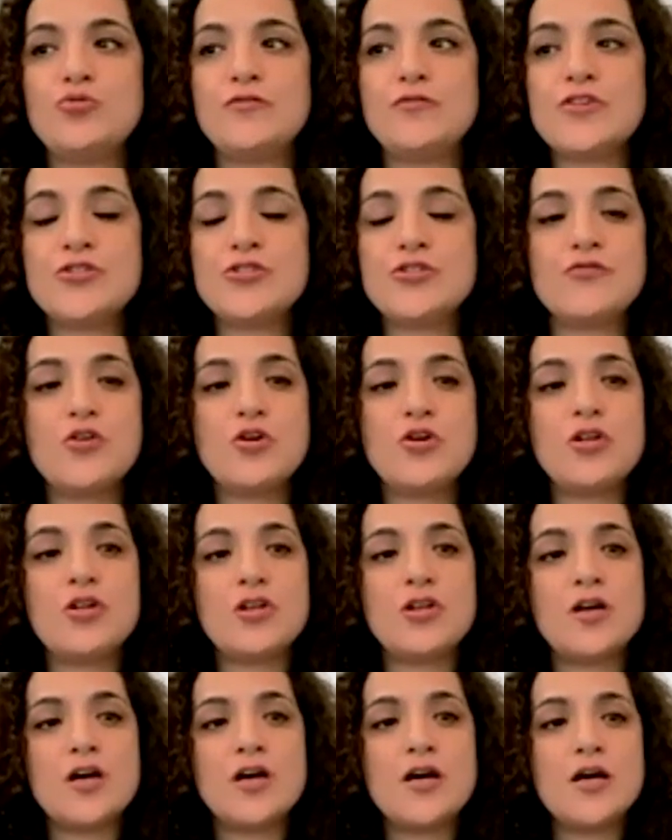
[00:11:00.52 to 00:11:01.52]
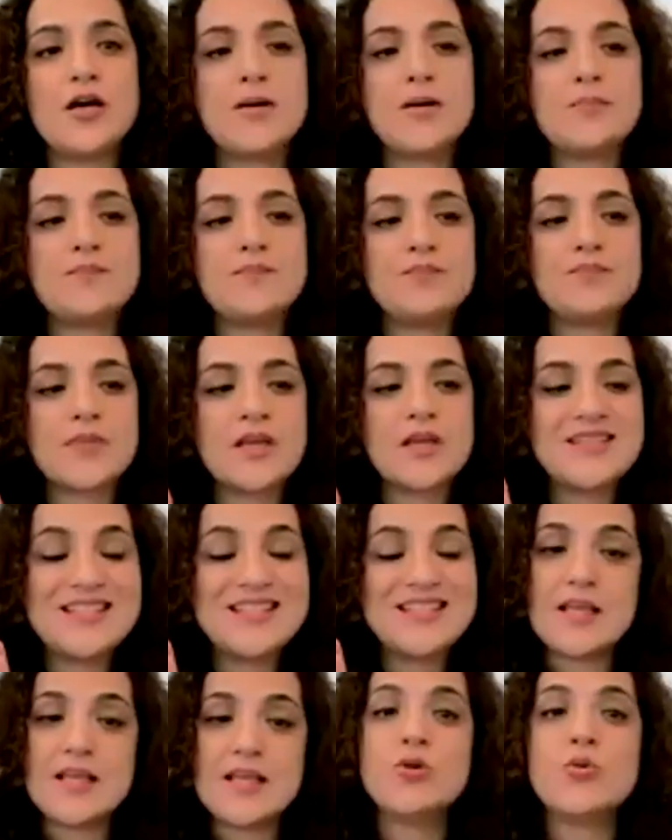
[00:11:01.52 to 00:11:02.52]
first of all,
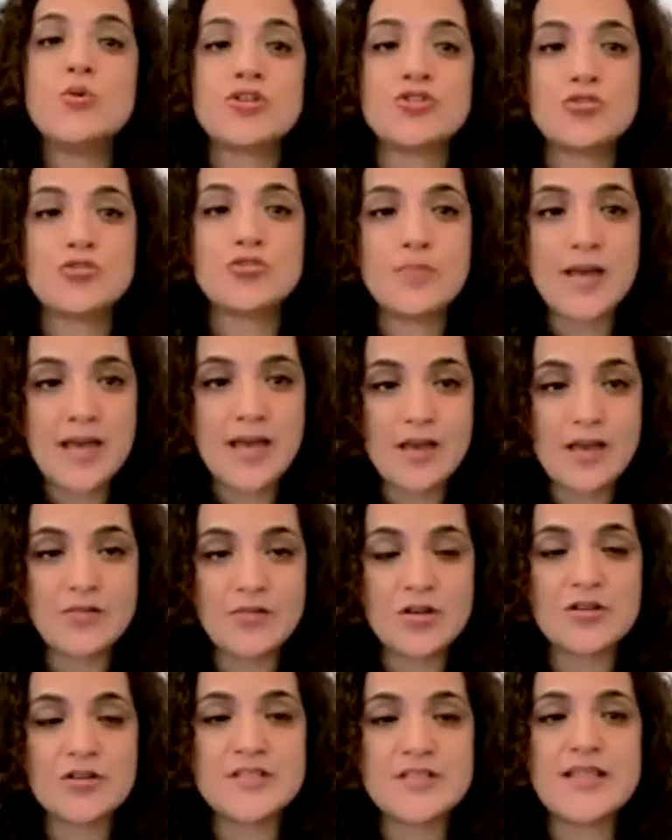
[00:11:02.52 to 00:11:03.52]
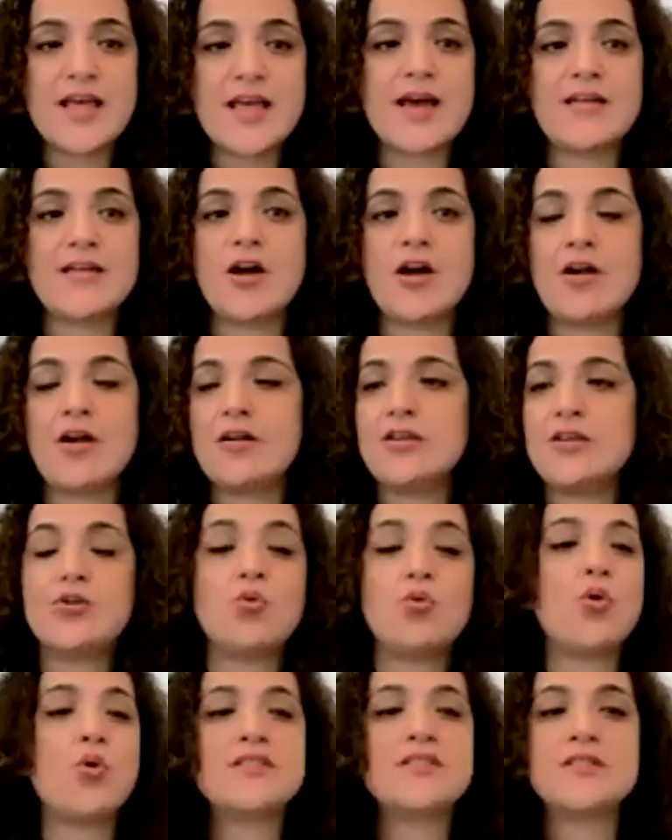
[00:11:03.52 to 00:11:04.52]
distinguish behaviors that are,
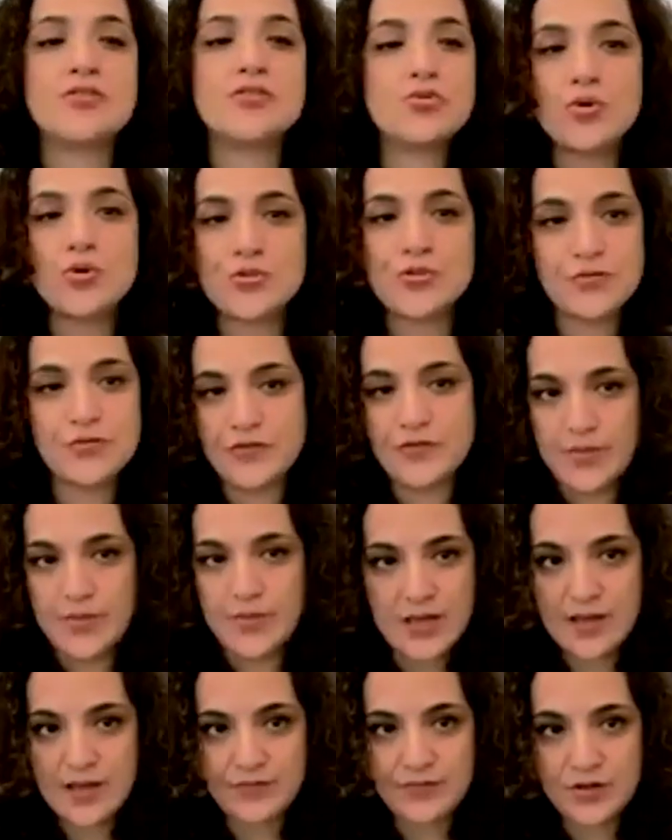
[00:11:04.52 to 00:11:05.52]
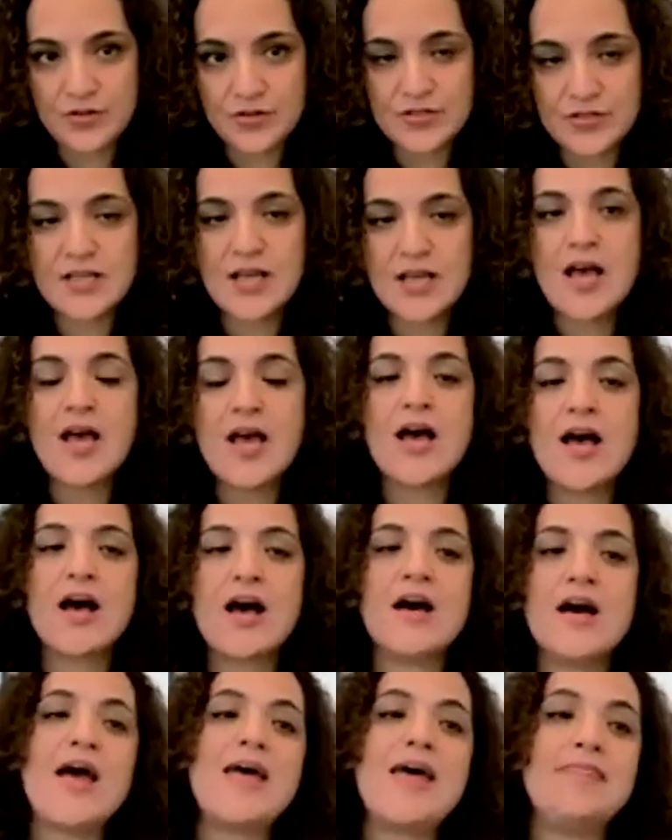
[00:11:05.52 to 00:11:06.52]
what's the source of the behaviors,
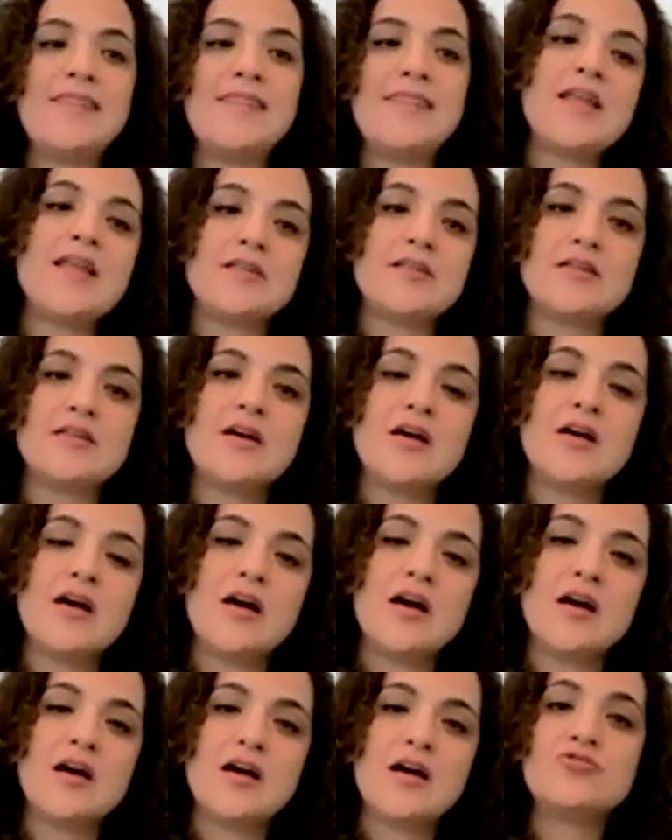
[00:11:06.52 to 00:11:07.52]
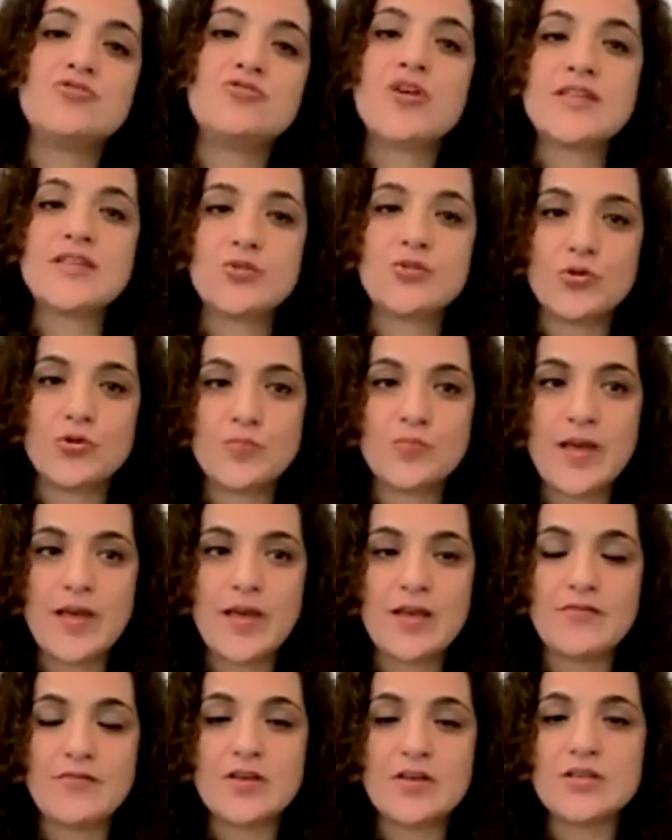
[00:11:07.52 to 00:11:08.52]
and then address those
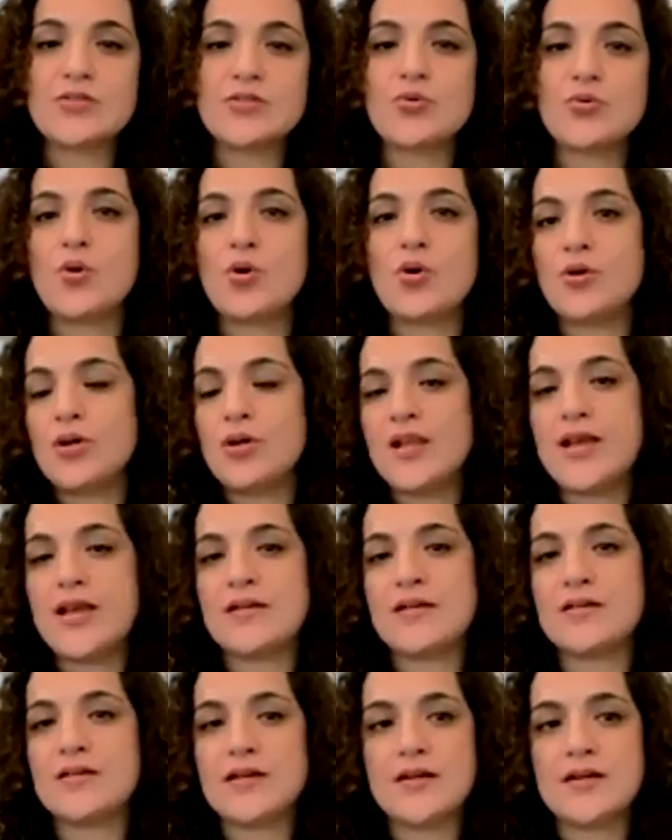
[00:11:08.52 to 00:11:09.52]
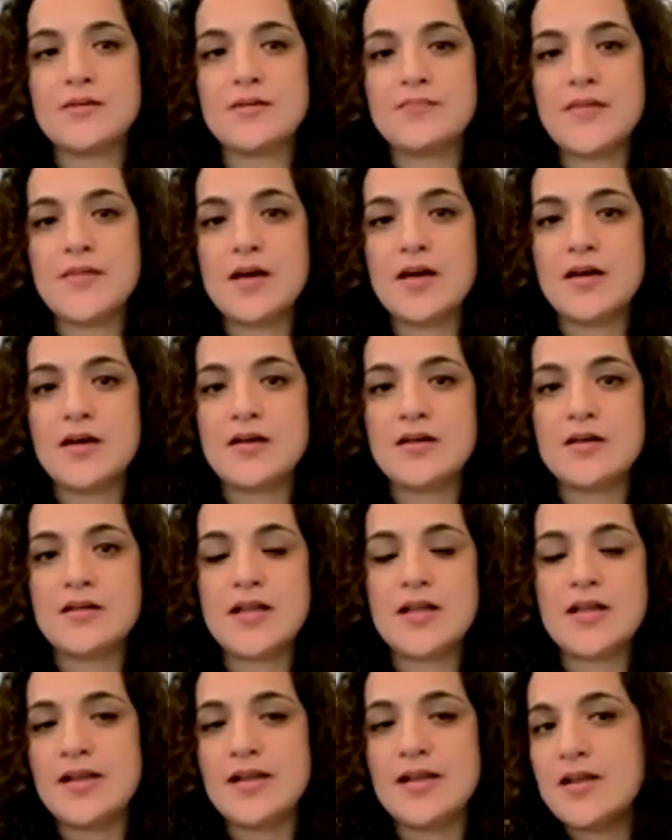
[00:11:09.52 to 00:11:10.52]
behaviors, or like
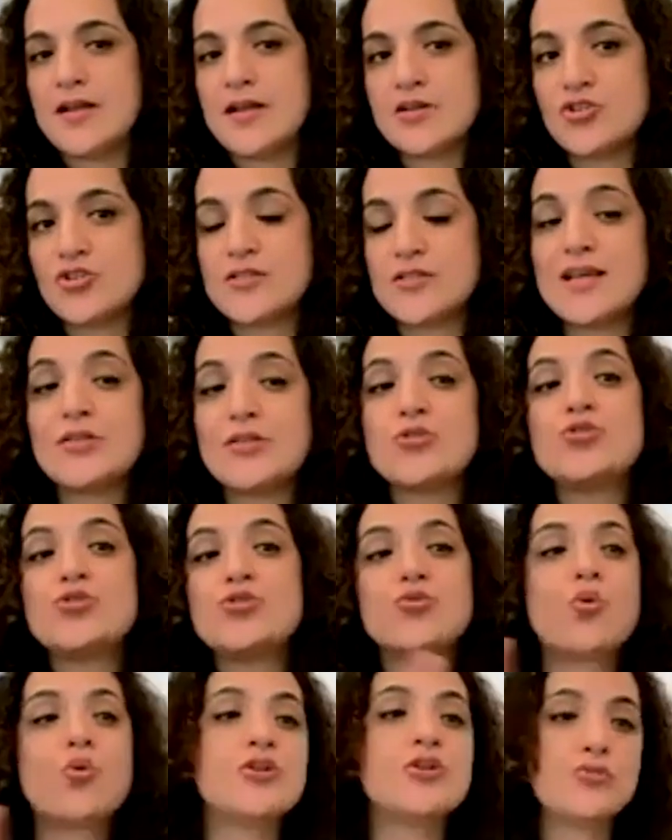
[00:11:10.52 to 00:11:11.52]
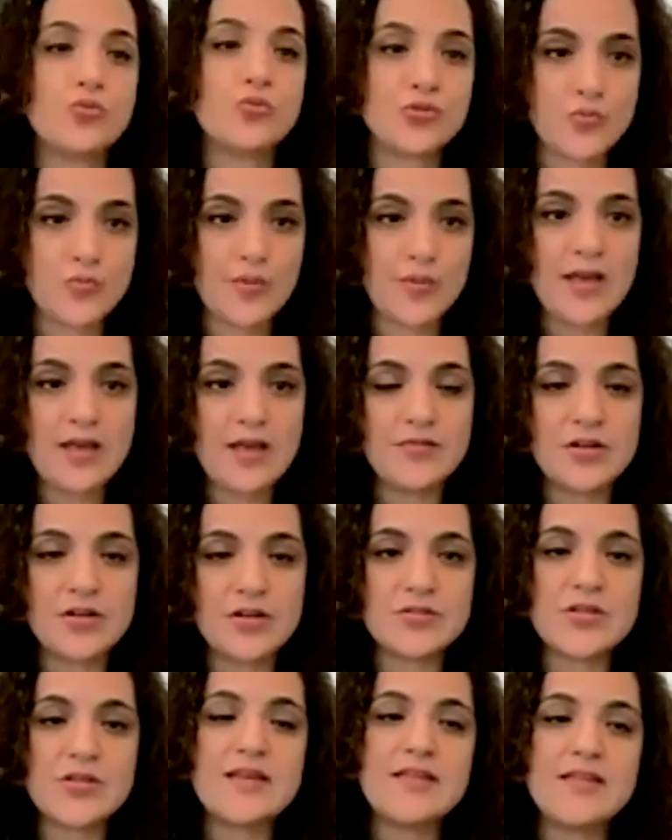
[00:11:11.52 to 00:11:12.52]
Naila and Asha said, sort those
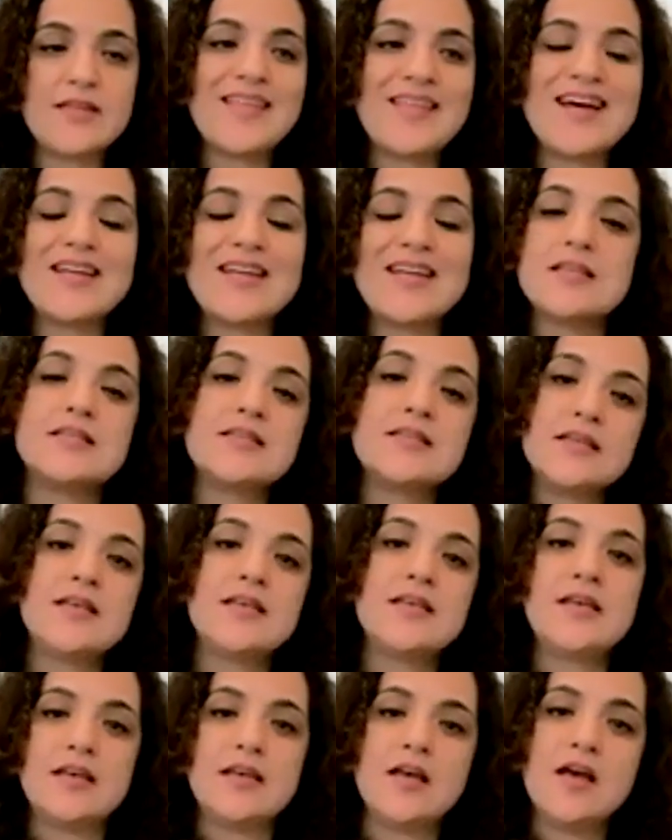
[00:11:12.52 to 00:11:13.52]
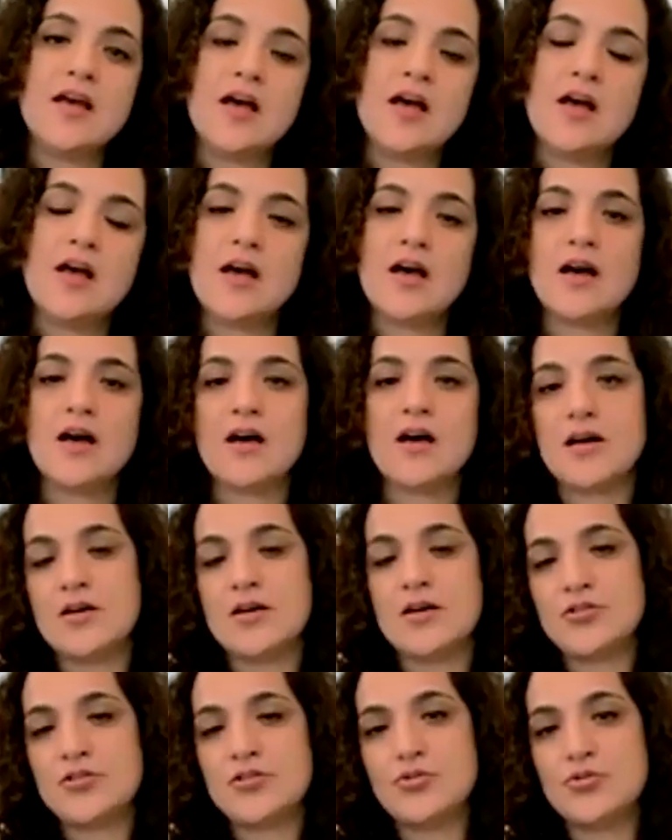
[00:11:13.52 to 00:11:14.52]
behaviors. I think that is key
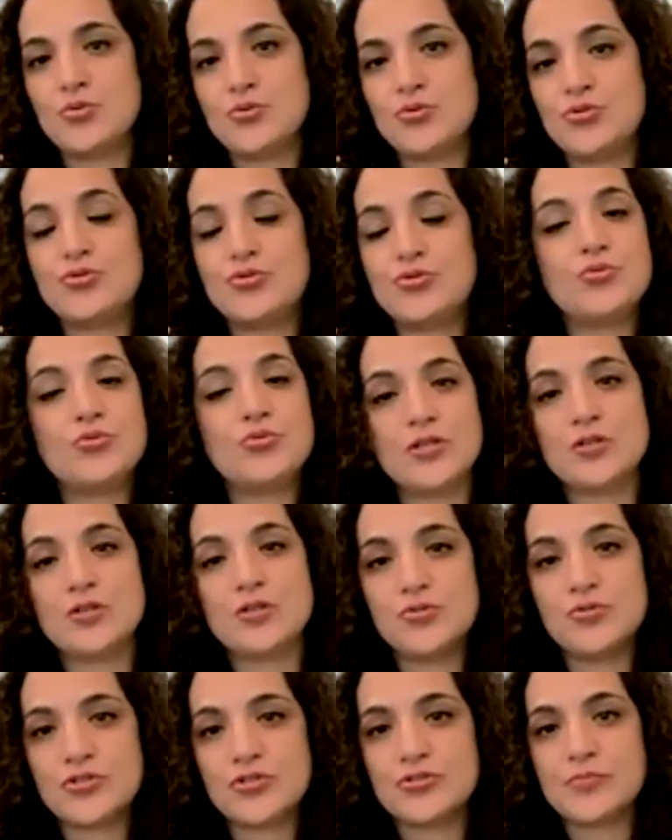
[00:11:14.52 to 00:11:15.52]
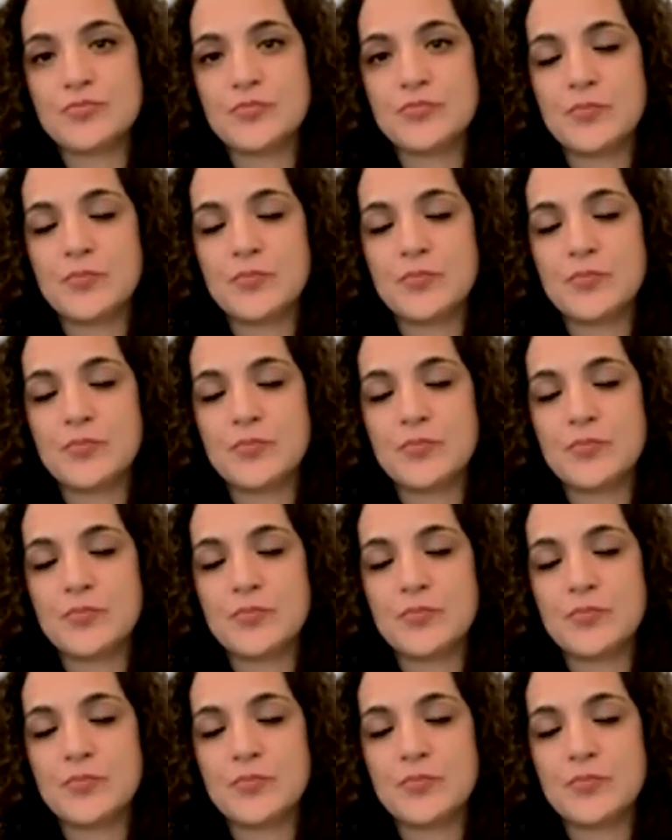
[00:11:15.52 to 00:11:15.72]
to true inclusion.